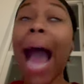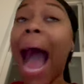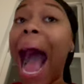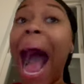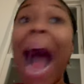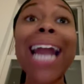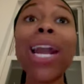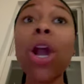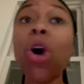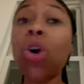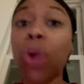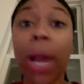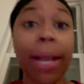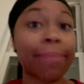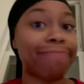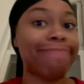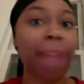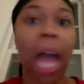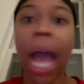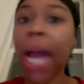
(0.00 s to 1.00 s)

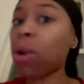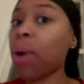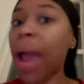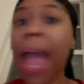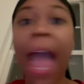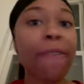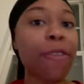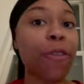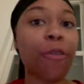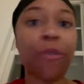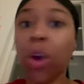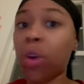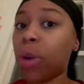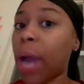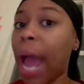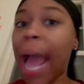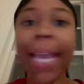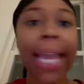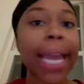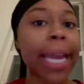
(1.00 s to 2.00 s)
I don't have a phone.
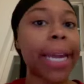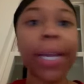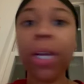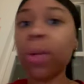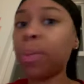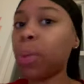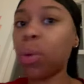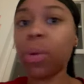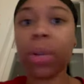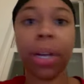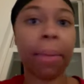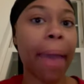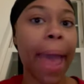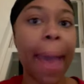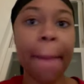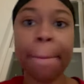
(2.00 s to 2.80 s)
I can't help you with a map.